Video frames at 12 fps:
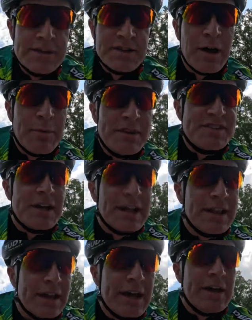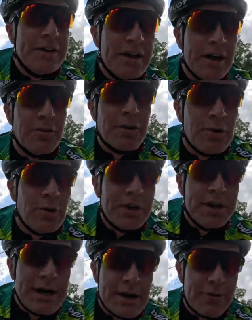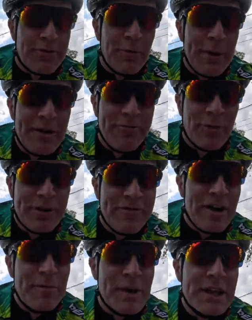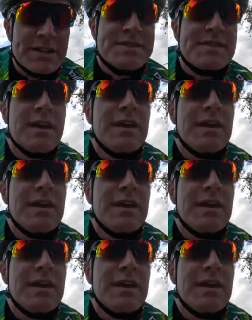So I've been cycling and recording now for about 45 minutes.